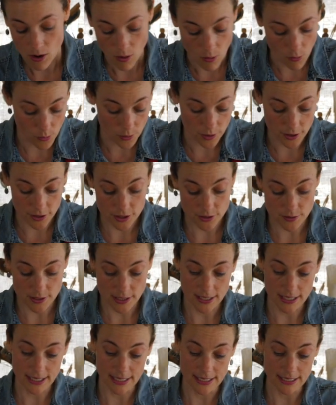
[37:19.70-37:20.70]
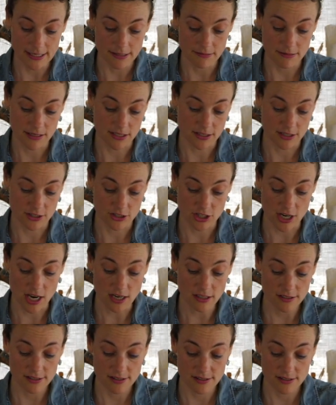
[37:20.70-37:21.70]
or you could cut it into
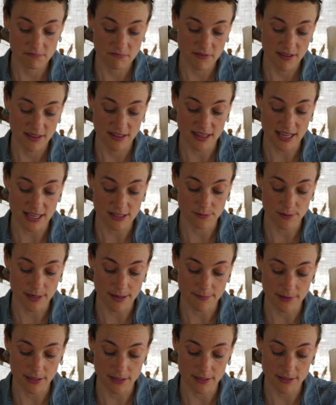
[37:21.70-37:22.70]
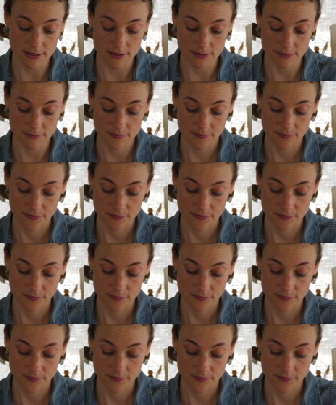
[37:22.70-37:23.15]
chunks. I think that's what I'm going to do.